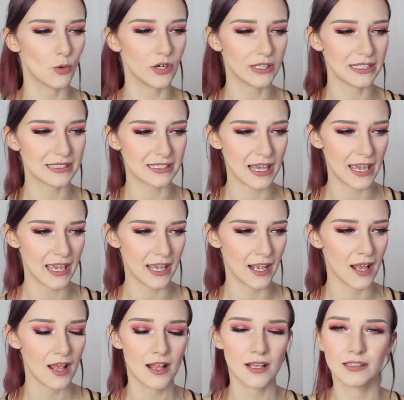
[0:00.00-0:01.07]
one is
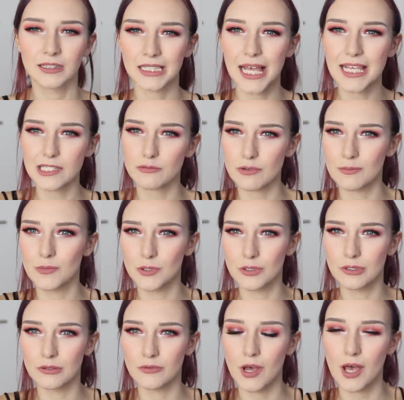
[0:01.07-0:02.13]
saying, let's
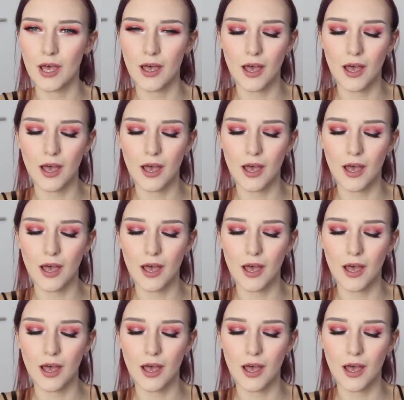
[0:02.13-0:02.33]
remove